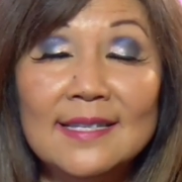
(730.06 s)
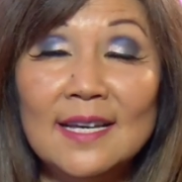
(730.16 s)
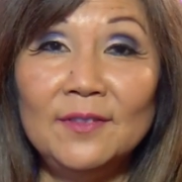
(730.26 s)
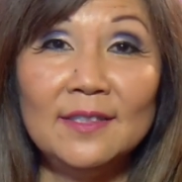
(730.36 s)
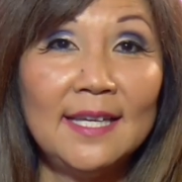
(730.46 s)

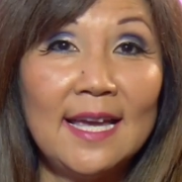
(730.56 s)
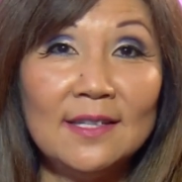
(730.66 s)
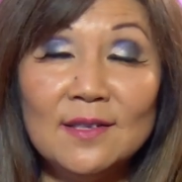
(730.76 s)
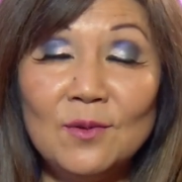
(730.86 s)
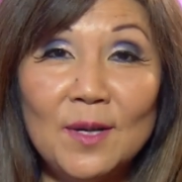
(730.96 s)
definitely
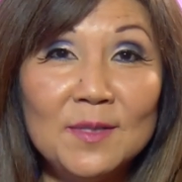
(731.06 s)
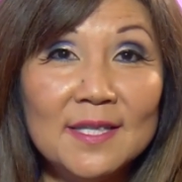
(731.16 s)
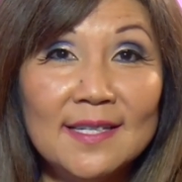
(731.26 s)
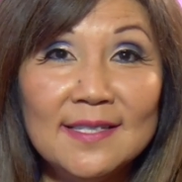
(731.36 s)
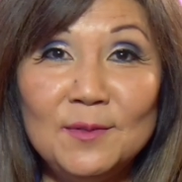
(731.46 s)
head to the
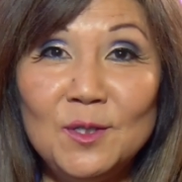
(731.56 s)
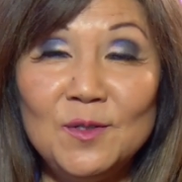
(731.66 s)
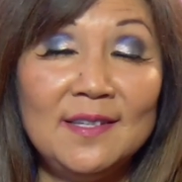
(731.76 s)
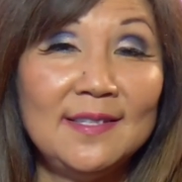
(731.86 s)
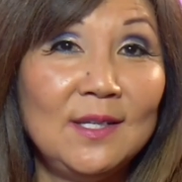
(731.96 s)
website
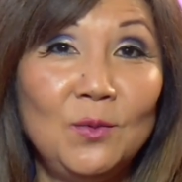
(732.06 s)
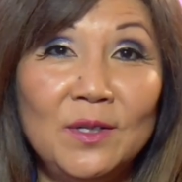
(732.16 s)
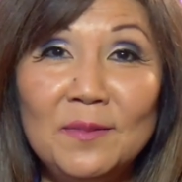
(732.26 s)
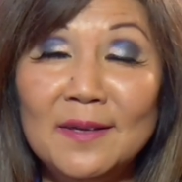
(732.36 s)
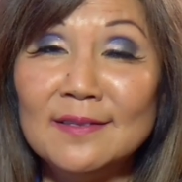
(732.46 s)

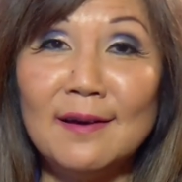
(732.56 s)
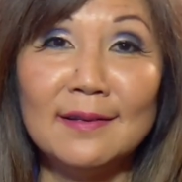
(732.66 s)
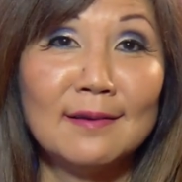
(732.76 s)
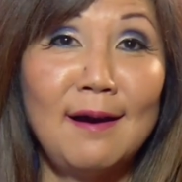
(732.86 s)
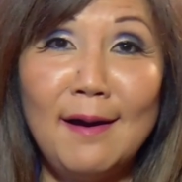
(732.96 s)

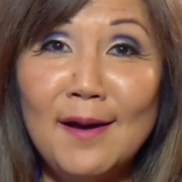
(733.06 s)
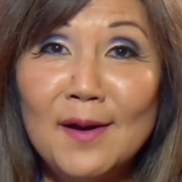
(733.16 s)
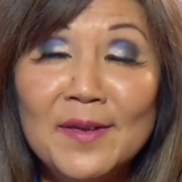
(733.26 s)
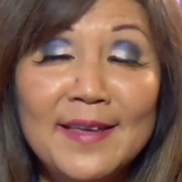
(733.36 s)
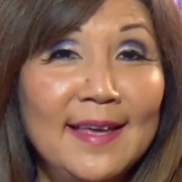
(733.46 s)

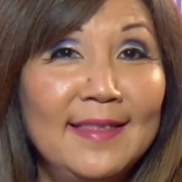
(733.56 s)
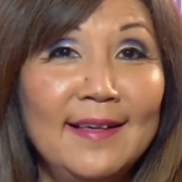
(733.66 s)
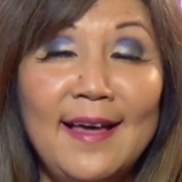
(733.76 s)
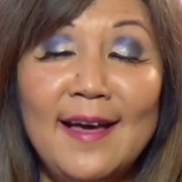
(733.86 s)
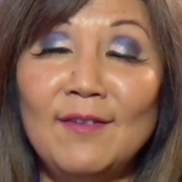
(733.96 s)
WTCWinnipeg.com. Yeah.
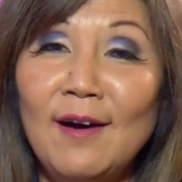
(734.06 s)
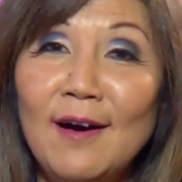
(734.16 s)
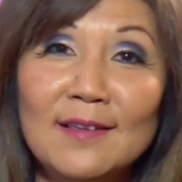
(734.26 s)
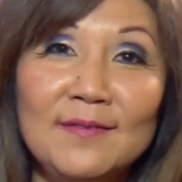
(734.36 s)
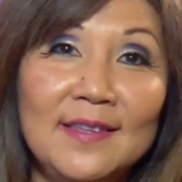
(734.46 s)
They'll have
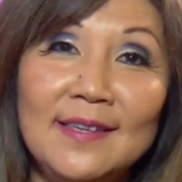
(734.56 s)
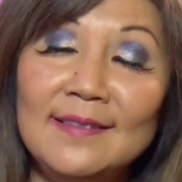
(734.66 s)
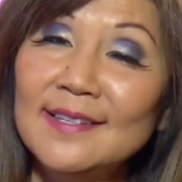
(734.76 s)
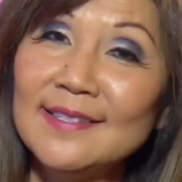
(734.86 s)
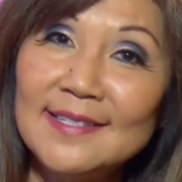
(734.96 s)
all of the
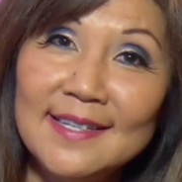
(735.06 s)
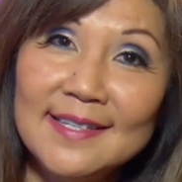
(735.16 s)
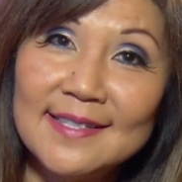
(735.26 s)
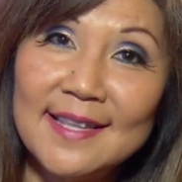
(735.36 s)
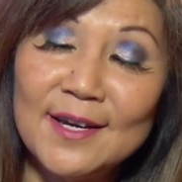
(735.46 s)

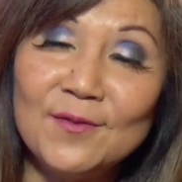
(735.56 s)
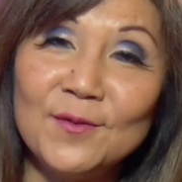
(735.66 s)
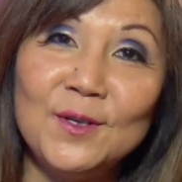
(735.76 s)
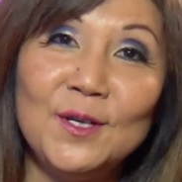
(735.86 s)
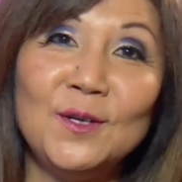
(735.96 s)
listings there
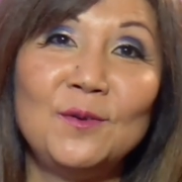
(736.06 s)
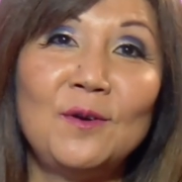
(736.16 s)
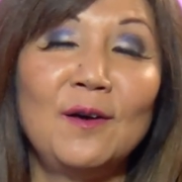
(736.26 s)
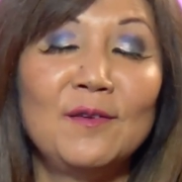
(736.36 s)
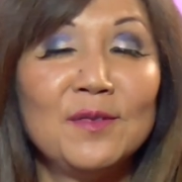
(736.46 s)
for
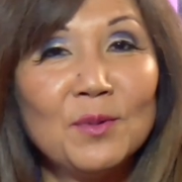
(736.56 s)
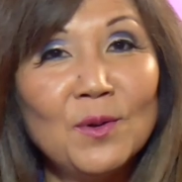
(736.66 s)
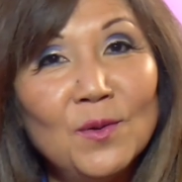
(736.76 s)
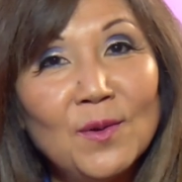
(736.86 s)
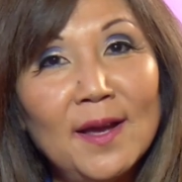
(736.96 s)
you, all of the
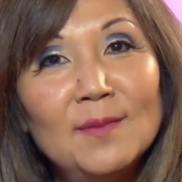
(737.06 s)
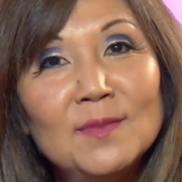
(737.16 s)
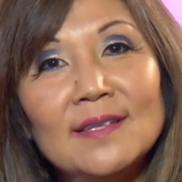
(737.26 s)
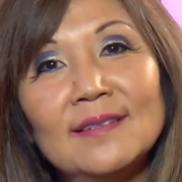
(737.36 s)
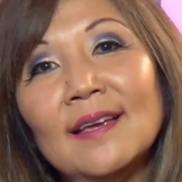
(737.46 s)

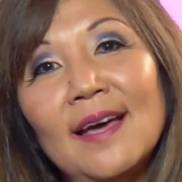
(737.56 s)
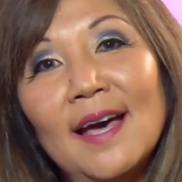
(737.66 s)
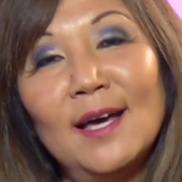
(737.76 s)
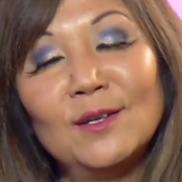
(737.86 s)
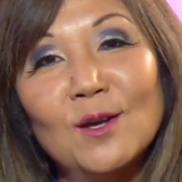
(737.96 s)
programs, and
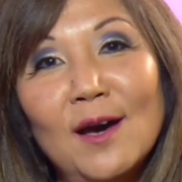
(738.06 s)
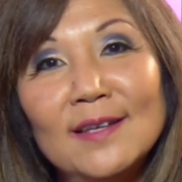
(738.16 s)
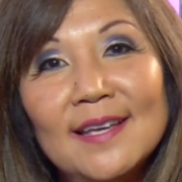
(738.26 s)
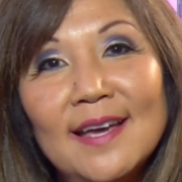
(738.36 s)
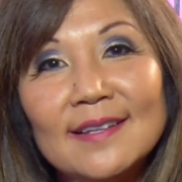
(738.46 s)
how to
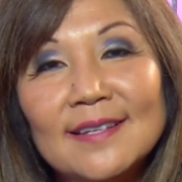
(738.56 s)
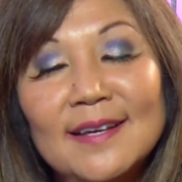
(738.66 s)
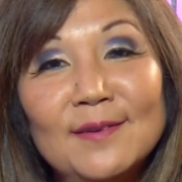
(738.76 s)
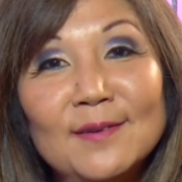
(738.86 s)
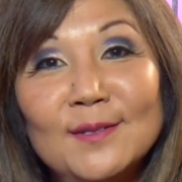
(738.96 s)
contact
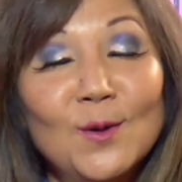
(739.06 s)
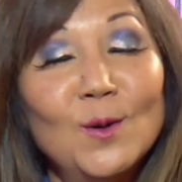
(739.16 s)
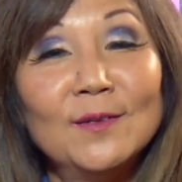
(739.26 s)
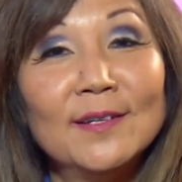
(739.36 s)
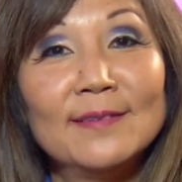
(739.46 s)
either
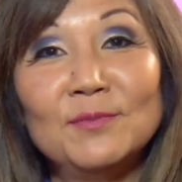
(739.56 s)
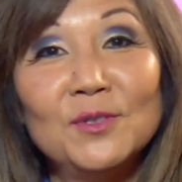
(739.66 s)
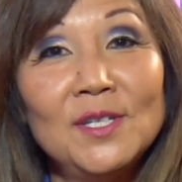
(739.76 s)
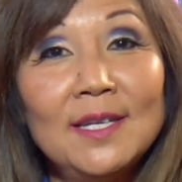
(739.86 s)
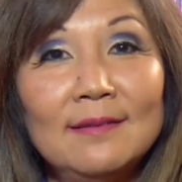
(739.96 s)
Nicole or
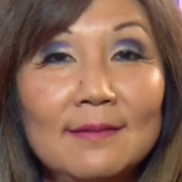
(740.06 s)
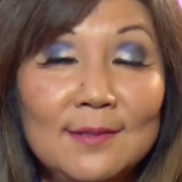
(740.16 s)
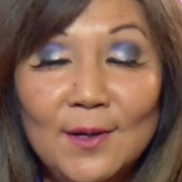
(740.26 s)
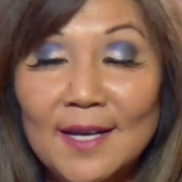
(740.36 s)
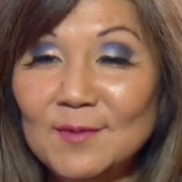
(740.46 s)
Brigitte.
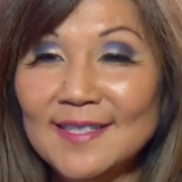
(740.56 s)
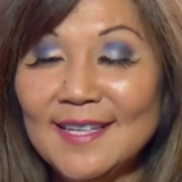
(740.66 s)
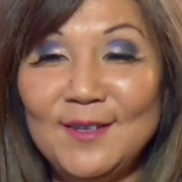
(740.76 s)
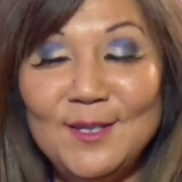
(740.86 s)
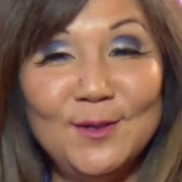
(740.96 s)
Sorry, I'm just
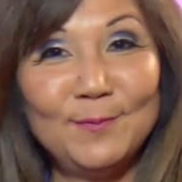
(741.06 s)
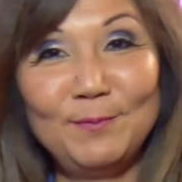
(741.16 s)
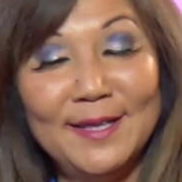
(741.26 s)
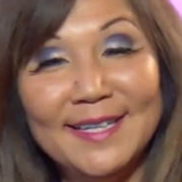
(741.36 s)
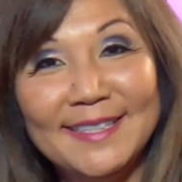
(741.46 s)
giving you
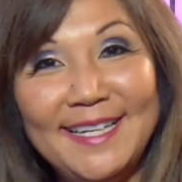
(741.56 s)
plug,